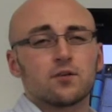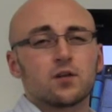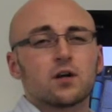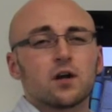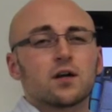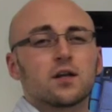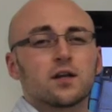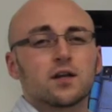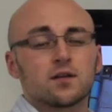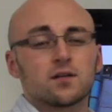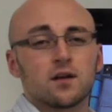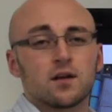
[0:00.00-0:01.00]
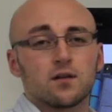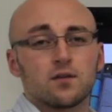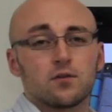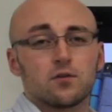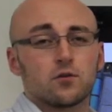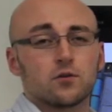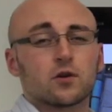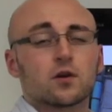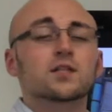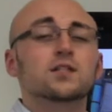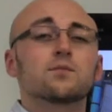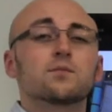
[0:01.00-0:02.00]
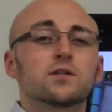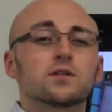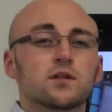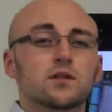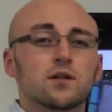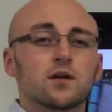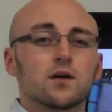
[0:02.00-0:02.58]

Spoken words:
retargeting and your customers, and